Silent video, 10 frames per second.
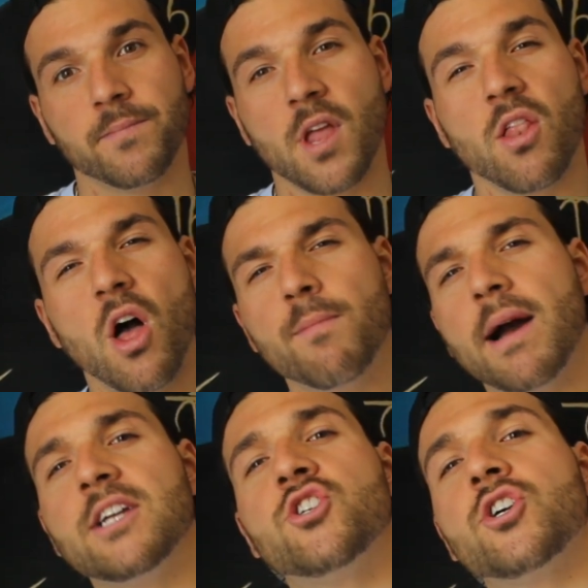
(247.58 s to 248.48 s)
Along
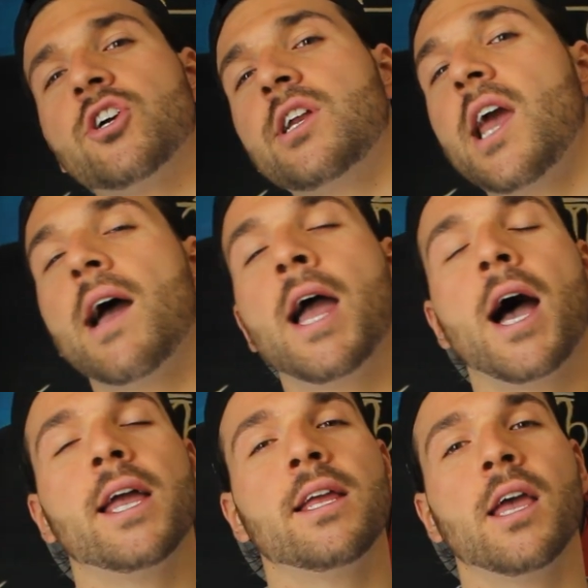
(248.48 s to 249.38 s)
my journey,
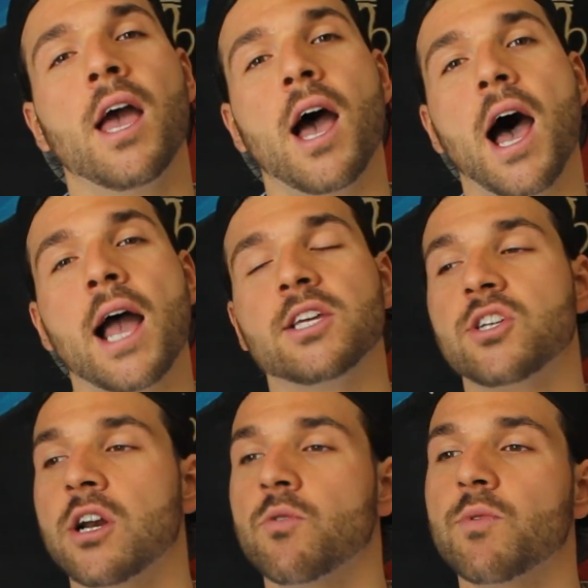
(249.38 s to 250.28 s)
I
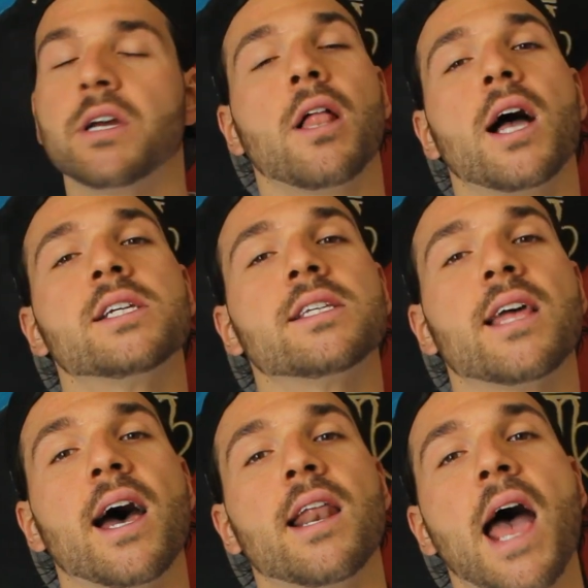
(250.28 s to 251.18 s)
started realizing
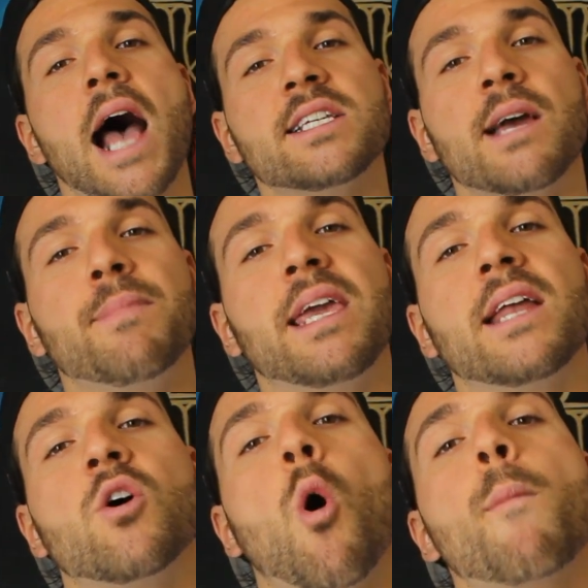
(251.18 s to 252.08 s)
that as I
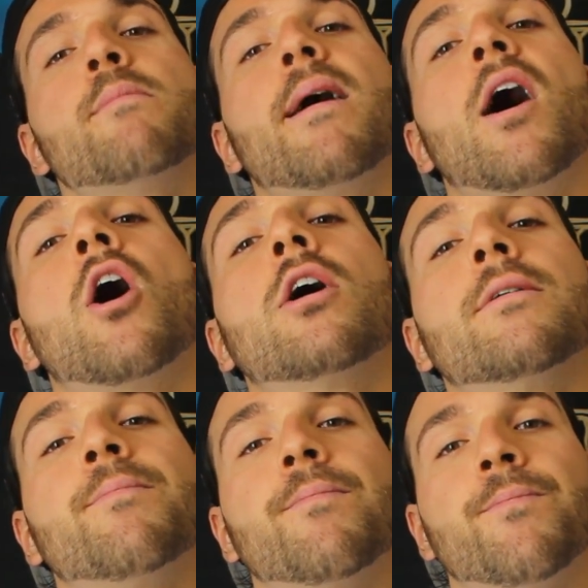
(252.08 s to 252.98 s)
began to open my
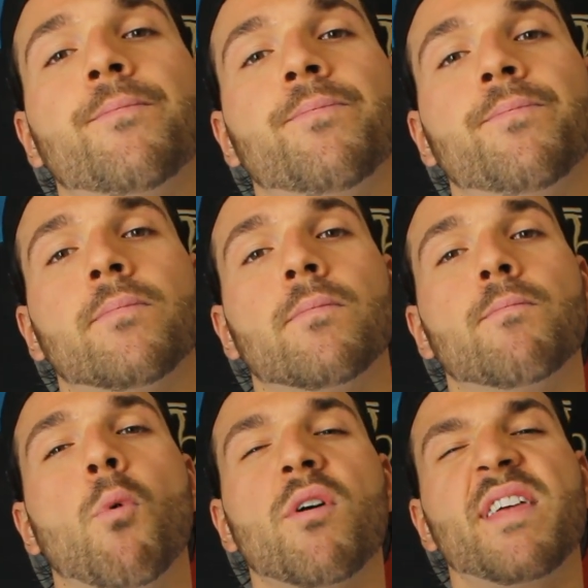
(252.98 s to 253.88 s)
heart,
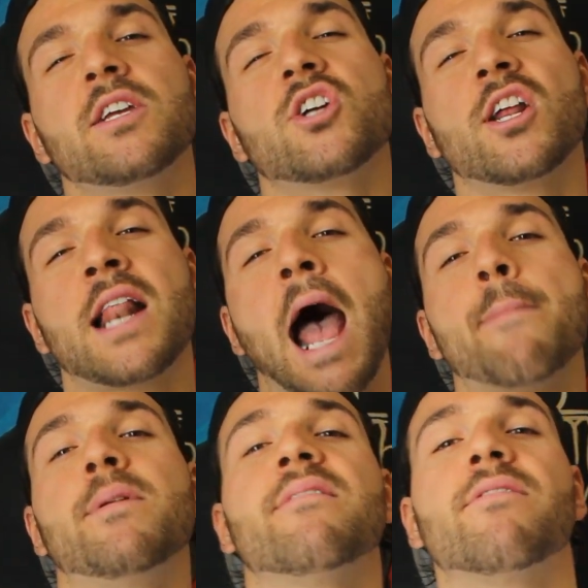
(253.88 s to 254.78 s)
more things started
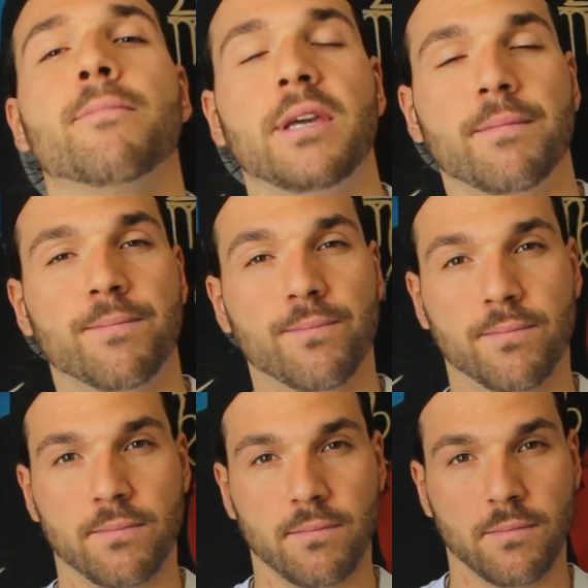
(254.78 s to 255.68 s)
happening for me.
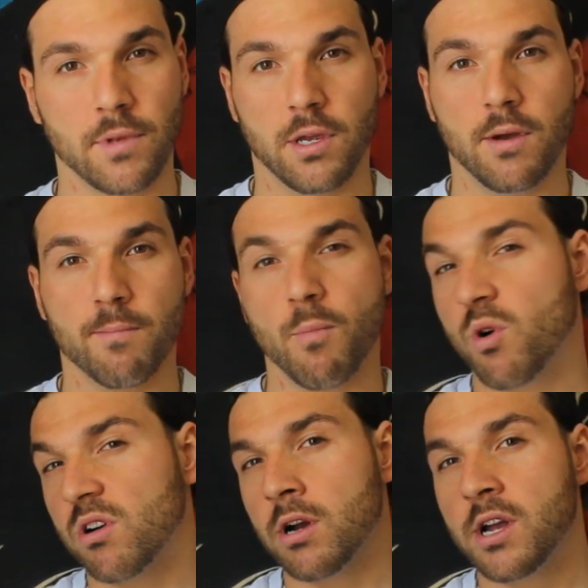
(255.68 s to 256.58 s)

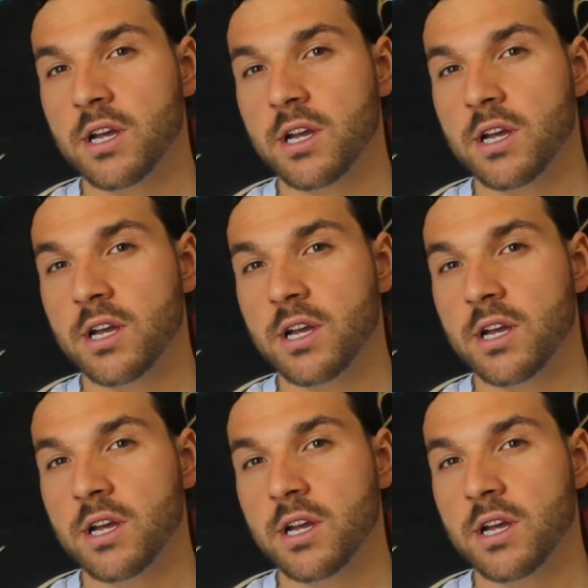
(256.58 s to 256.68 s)
More